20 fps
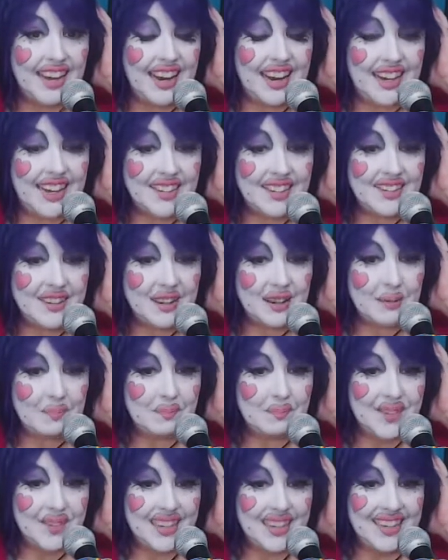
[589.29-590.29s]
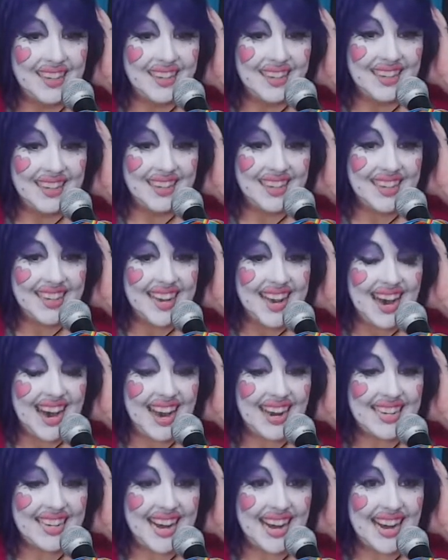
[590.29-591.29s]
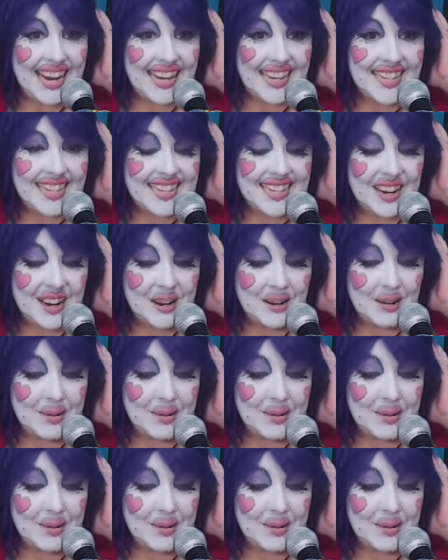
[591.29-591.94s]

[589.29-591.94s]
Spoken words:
and I can't